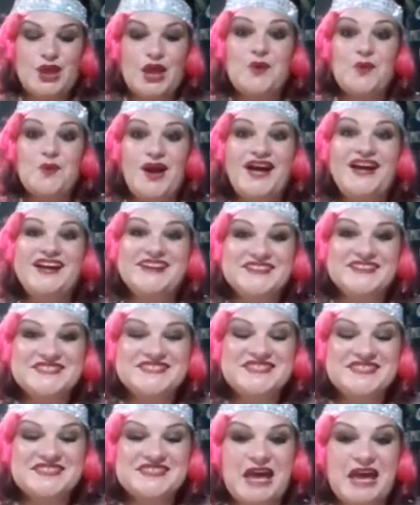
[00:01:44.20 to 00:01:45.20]
I was.
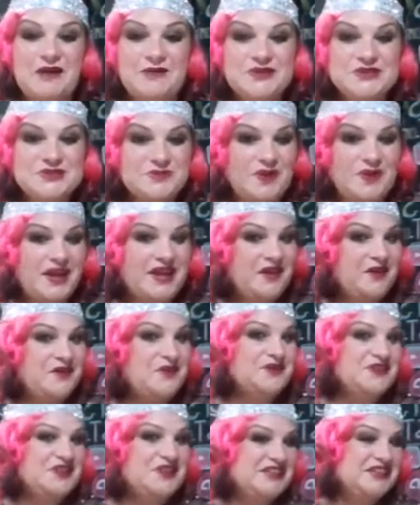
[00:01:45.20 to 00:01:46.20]
Yeah, that was only my that,
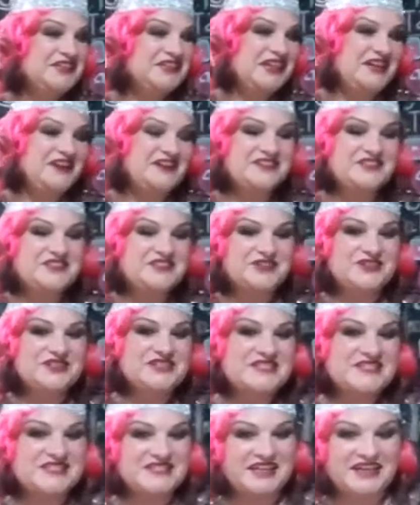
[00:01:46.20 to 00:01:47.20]
only
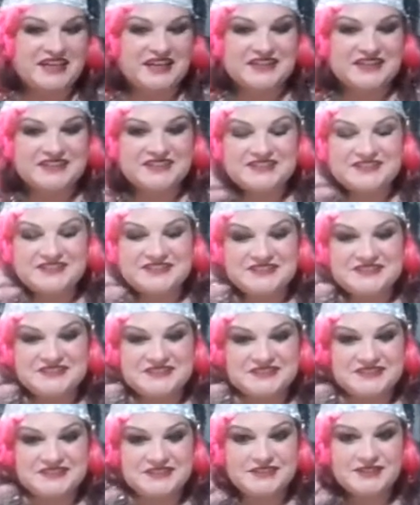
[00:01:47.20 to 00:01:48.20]
characteristic. Oh, oh, I got a bone to
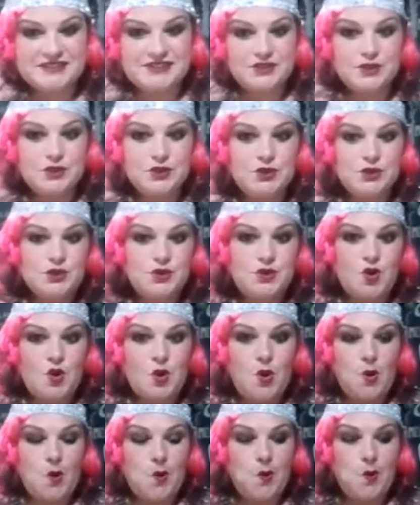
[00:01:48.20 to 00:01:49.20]
pick with you. Not I
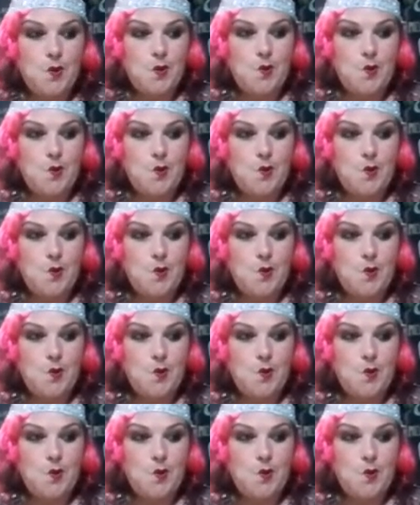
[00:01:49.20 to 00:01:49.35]
remember.